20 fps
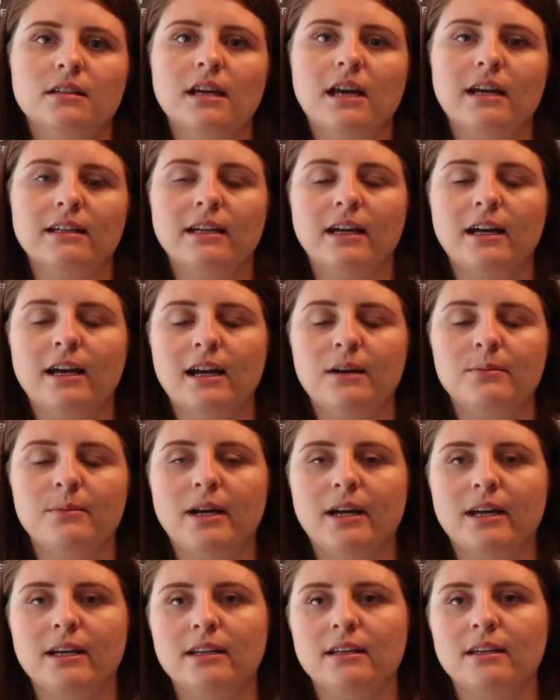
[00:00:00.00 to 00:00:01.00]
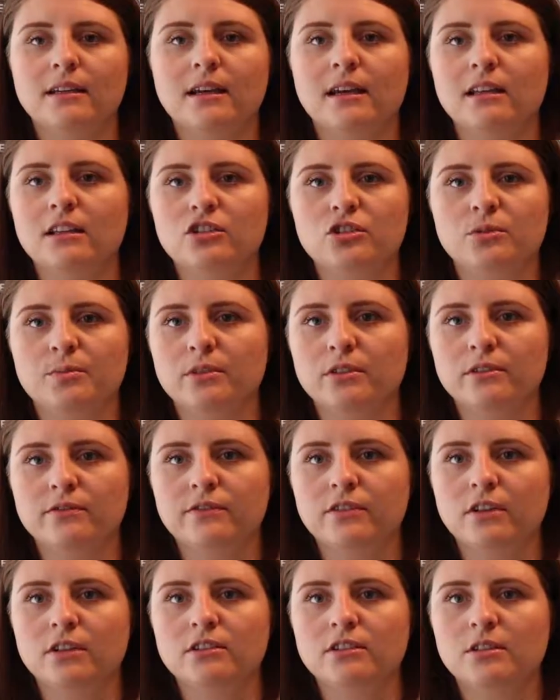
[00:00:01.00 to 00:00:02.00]
am I eligible
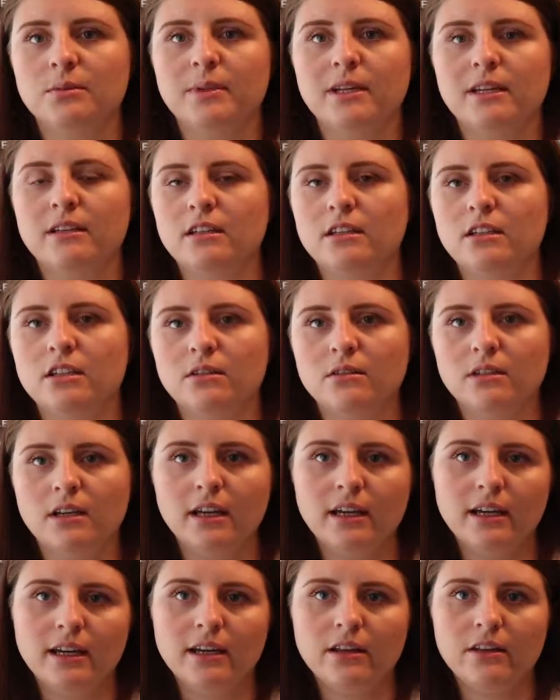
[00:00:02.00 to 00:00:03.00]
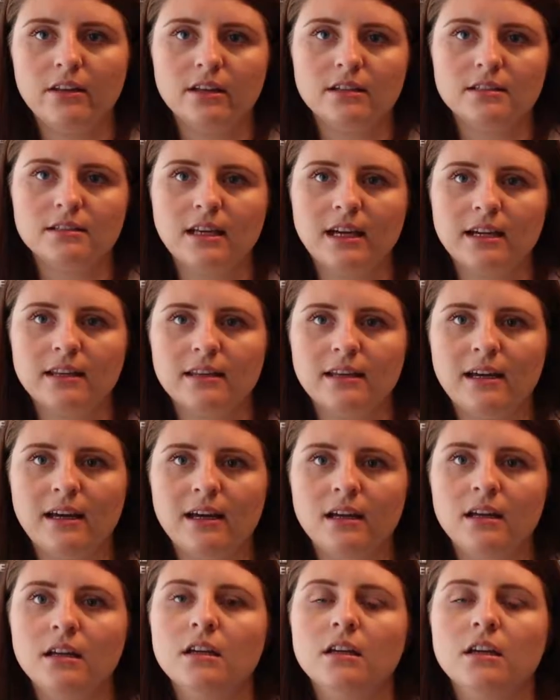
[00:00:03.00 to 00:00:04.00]
to be in the UK, things like
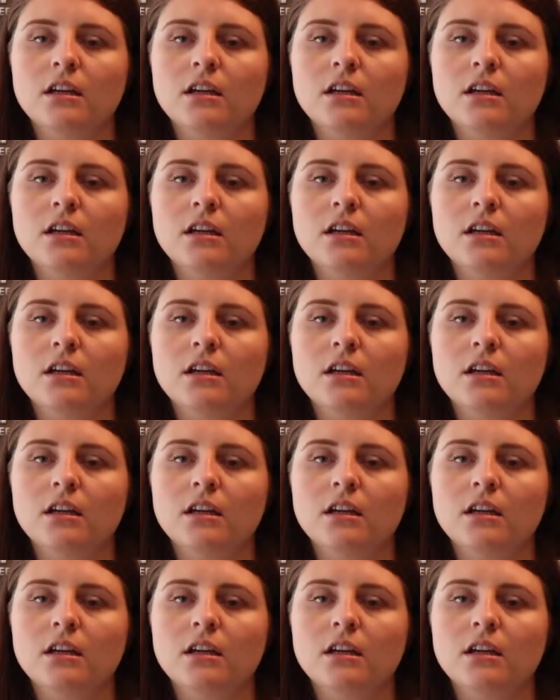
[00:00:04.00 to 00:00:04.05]
that.